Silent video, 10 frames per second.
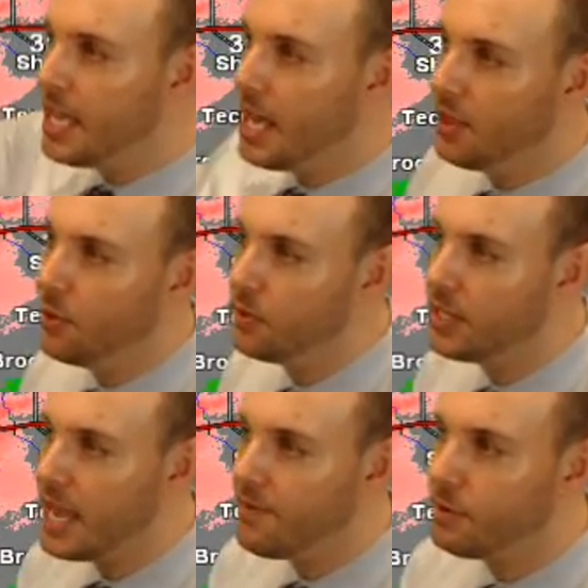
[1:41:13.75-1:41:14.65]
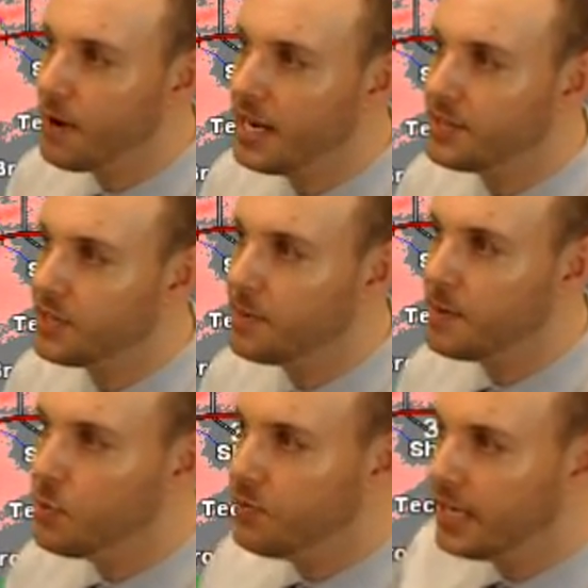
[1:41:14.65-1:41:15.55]
locally heavy rain that's going to
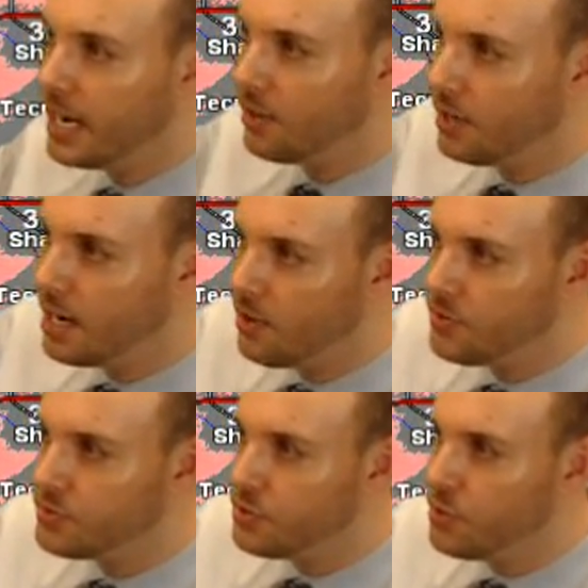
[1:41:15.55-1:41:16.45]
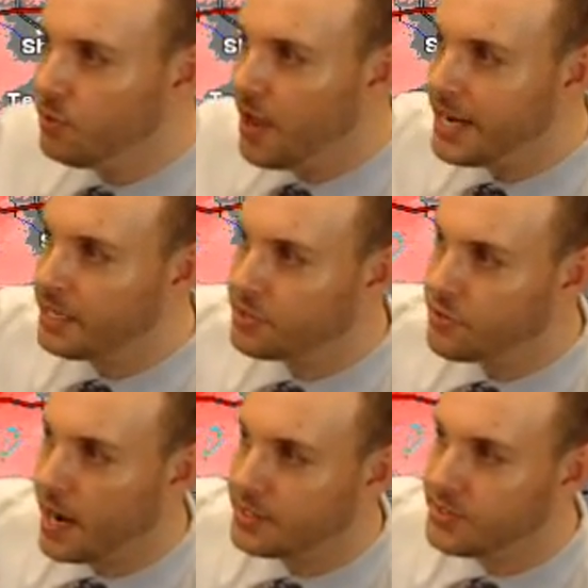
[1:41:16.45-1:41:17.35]
be moving in. Look at all those new lightning
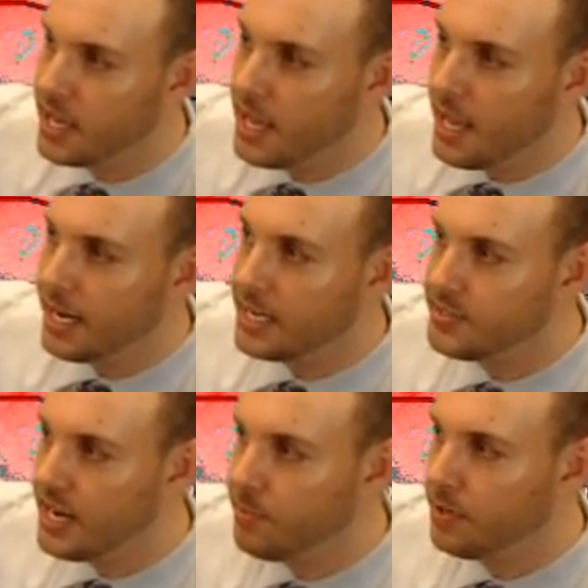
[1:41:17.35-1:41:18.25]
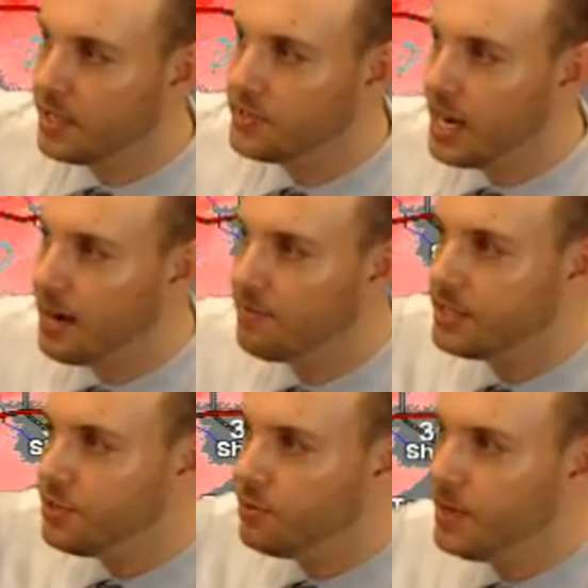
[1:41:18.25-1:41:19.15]
strikes. Again, sampling this
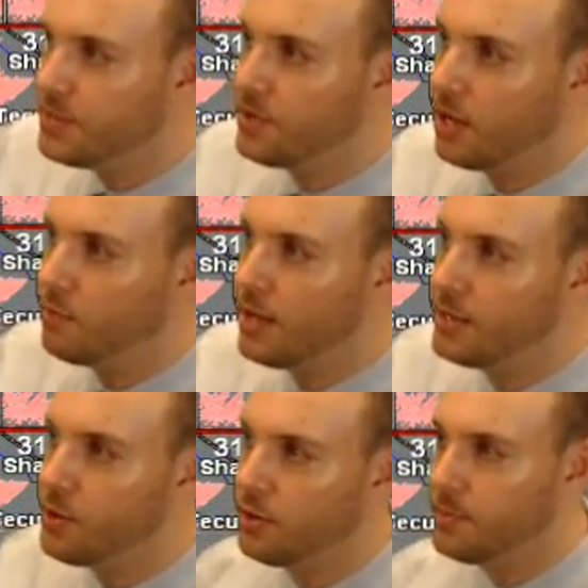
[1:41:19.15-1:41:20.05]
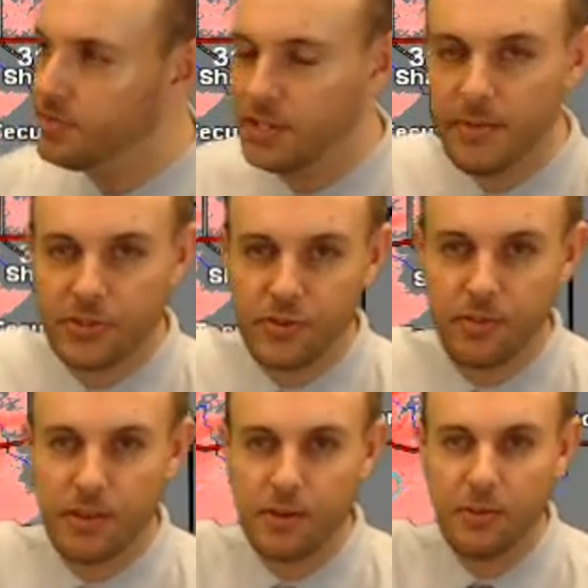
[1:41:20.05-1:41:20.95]
every 2 minutes all around the Oklahoma City metro.
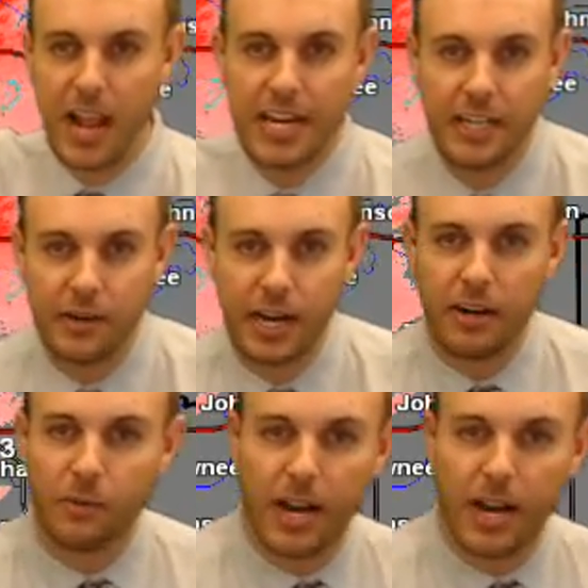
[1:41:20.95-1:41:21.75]
Thunder, lightning, you're hearing it